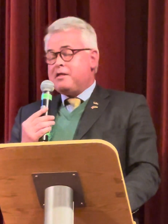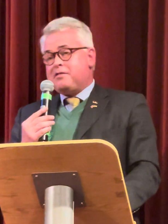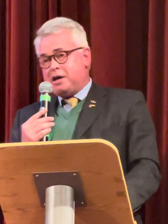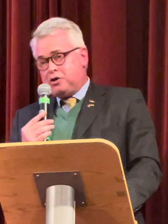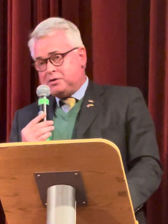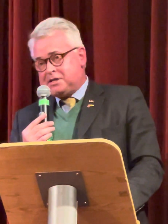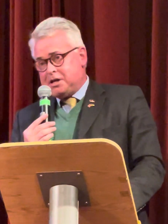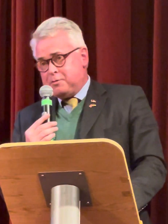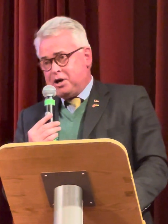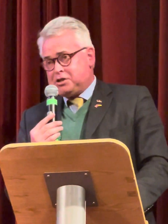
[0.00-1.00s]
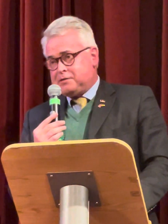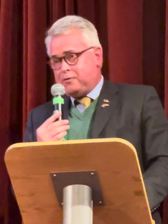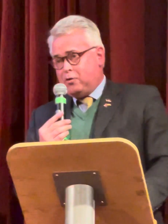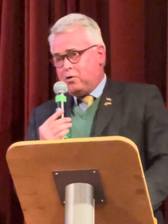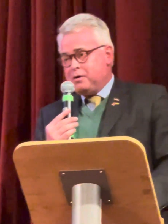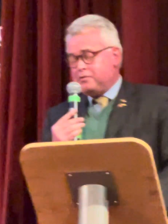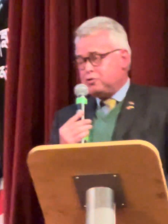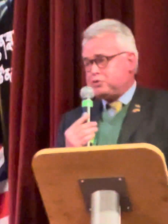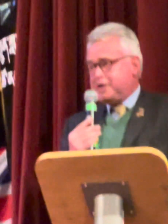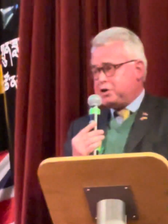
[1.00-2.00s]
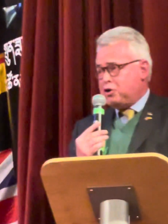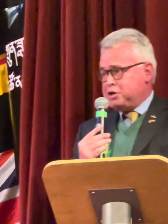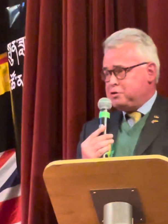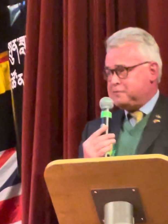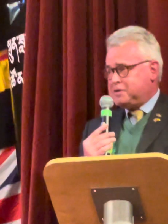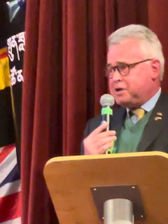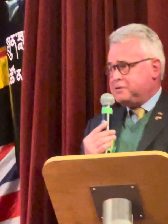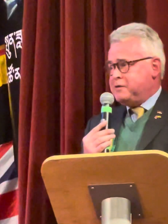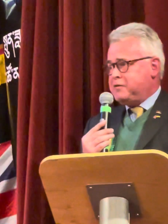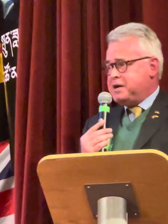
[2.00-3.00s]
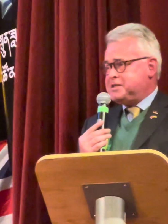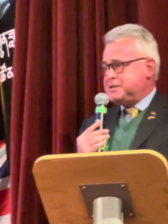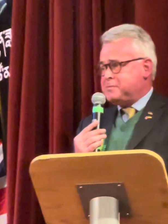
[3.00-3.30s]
Thank you so much for the great honour you've done of inviting